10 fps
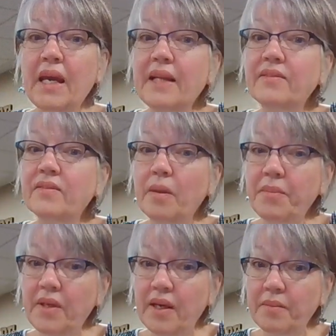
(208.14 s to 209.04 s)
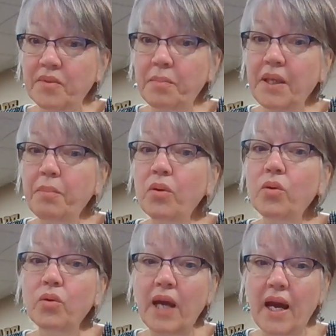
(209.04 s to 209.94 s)
And sometimes people
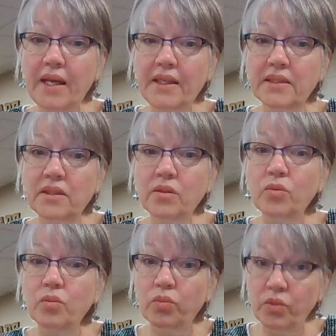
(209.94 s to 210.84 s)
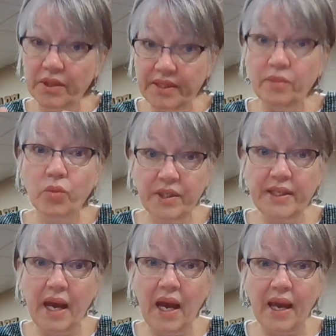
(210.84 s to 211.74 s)
who got it would, would
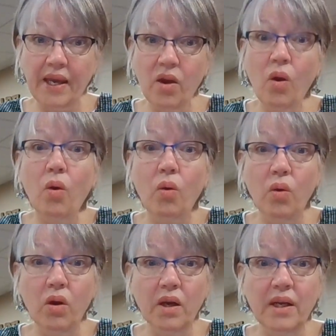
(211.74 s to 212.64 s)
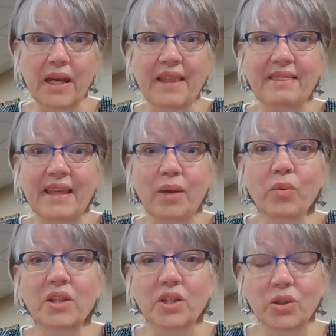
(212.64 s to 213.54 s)
die or they
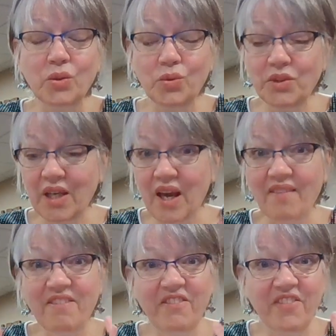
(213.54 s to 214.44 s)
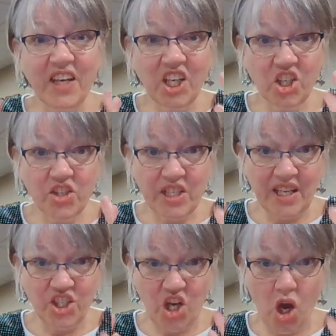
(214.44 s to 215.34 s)
would lose fingers
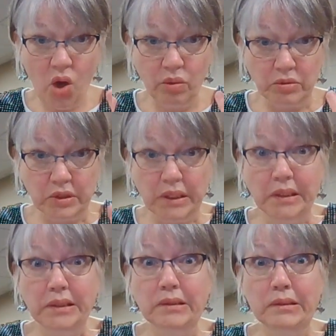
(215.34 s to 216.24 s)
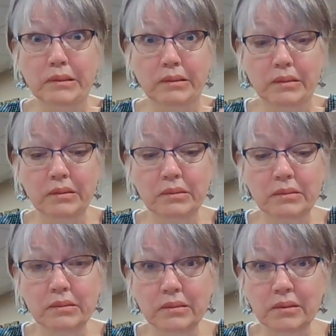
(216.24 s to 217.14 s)
and toes. Ooh.
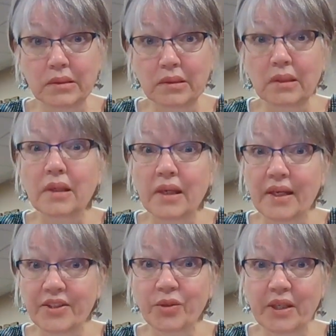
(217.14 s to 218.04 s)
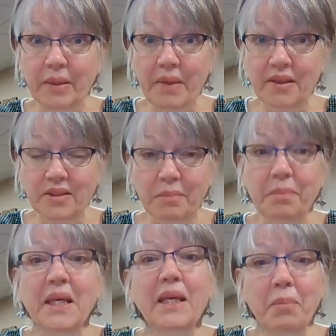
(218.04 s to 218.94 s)
As you can imagine,
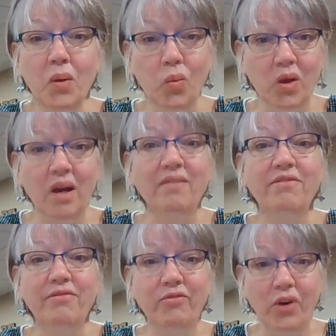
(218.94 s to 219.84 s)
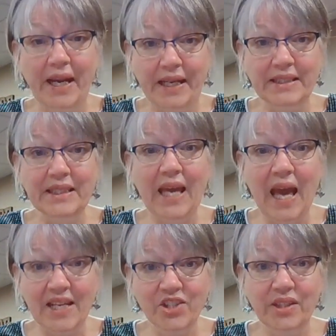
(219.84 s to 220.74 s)
people were afraid to
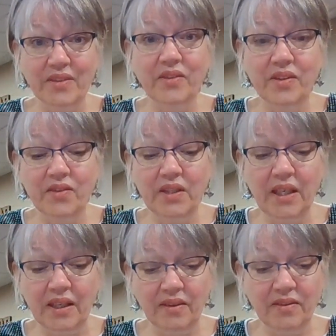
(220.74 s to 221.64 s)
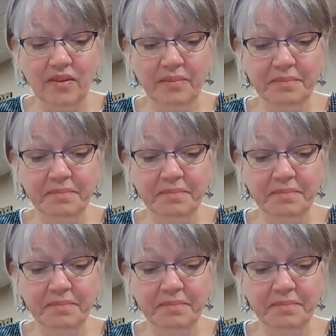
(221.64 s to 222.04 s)
catch this disease.